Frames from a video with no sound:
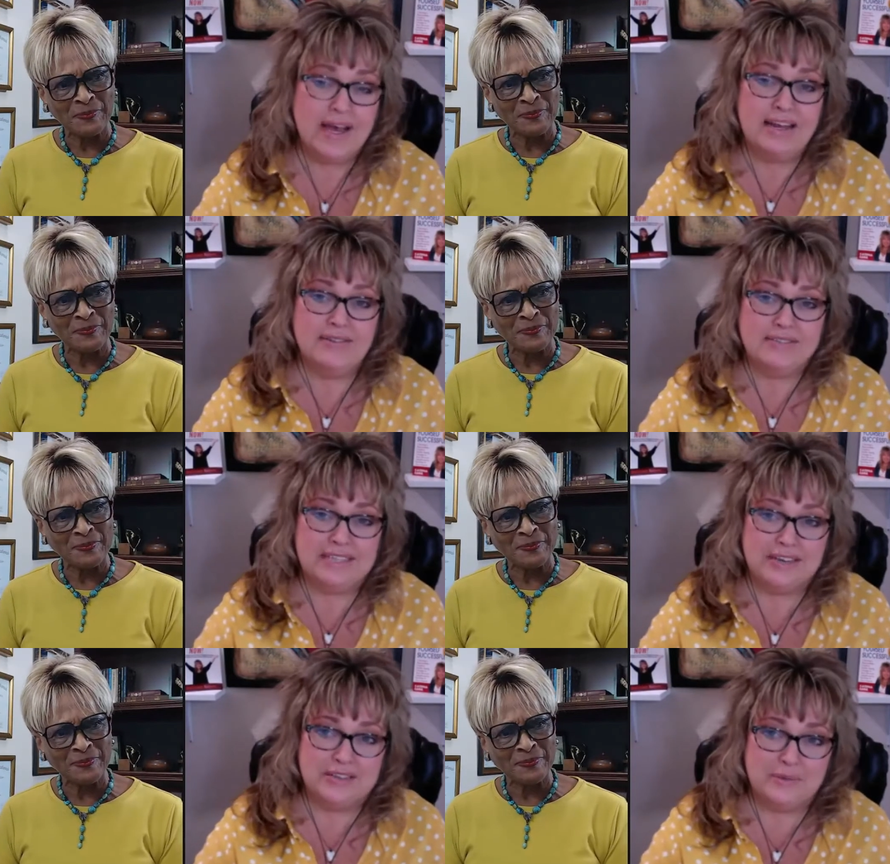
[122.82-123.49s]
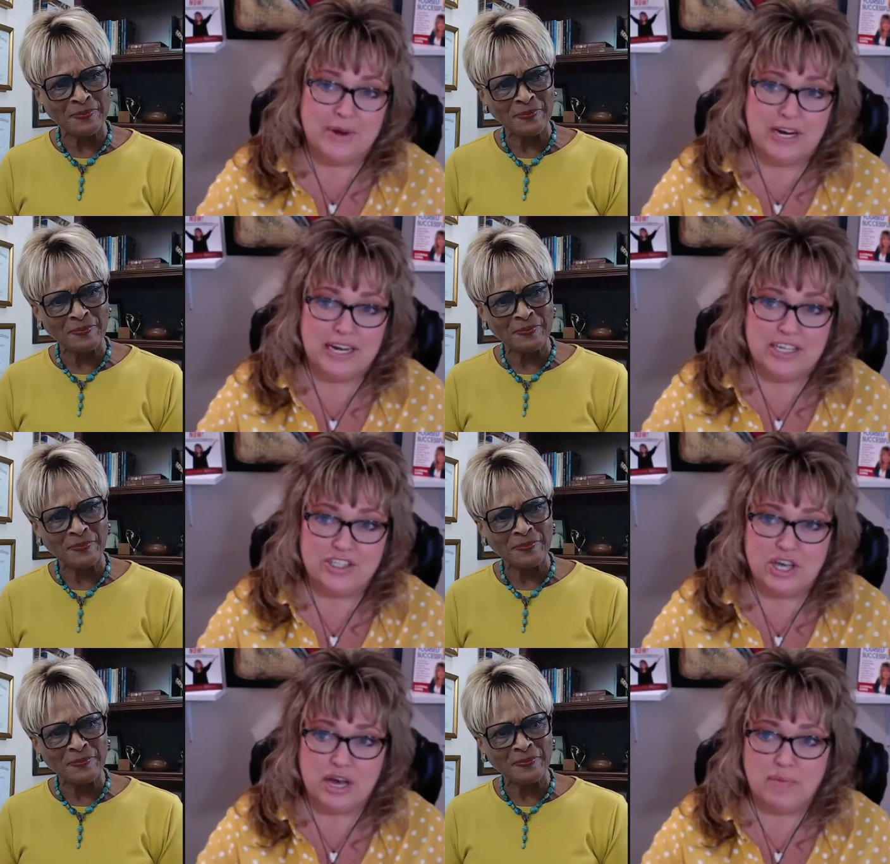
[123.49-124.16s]
Speaker 1: kind of sales and
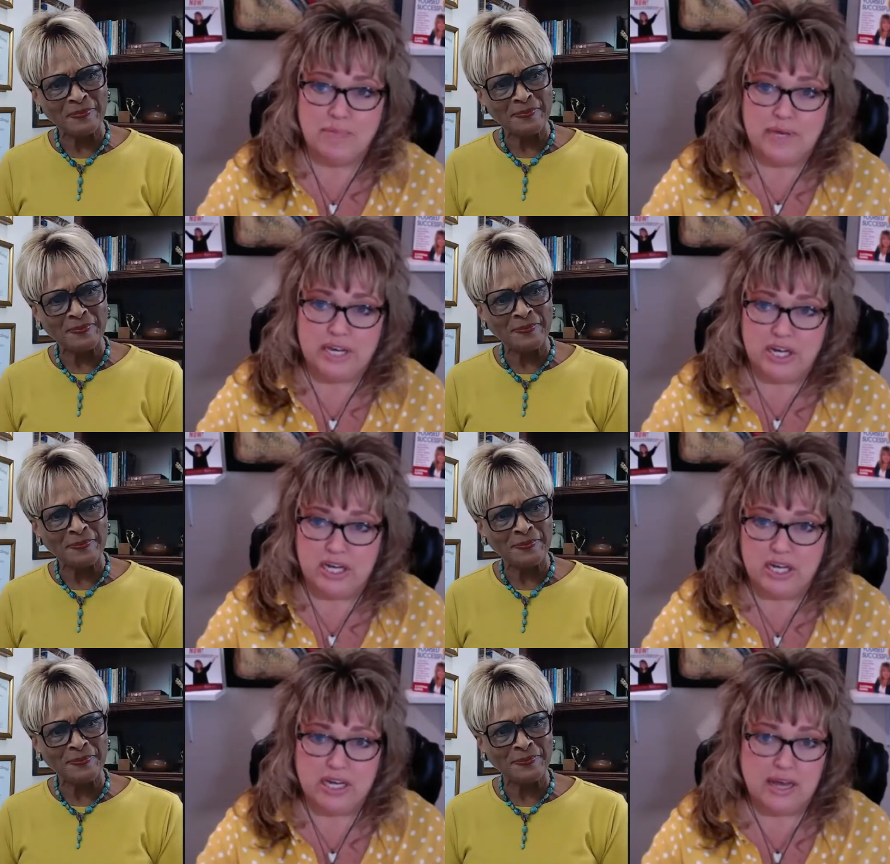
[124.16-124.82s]
marketing job, period.